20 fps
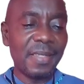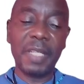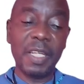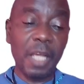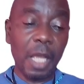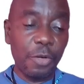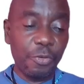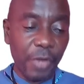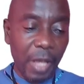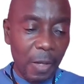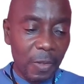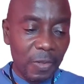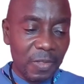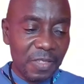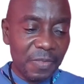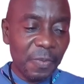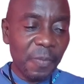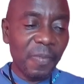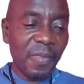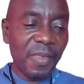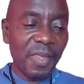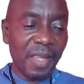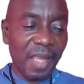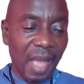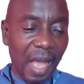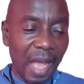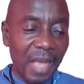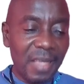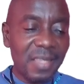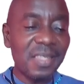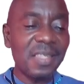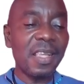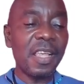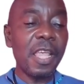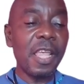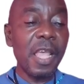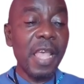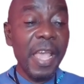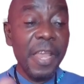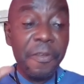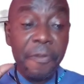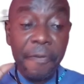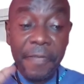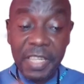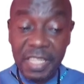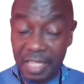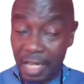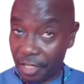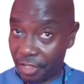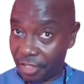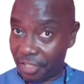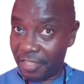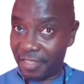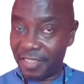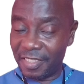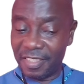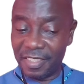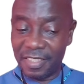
clinical trials as any research